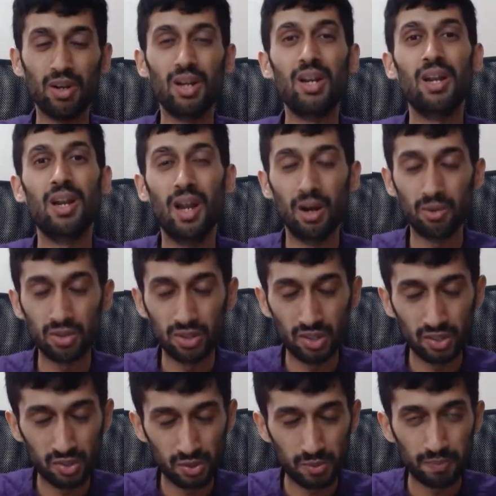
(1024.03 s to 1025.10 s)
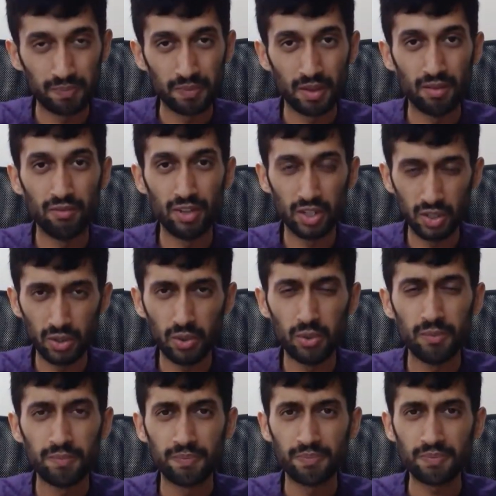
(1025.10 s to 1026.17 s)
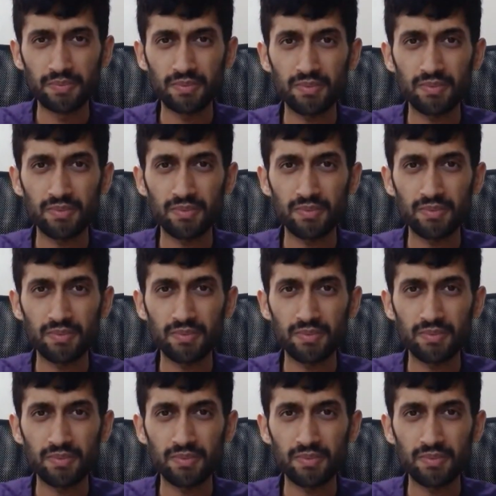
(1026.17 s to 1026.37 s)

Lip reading: you really loved this video,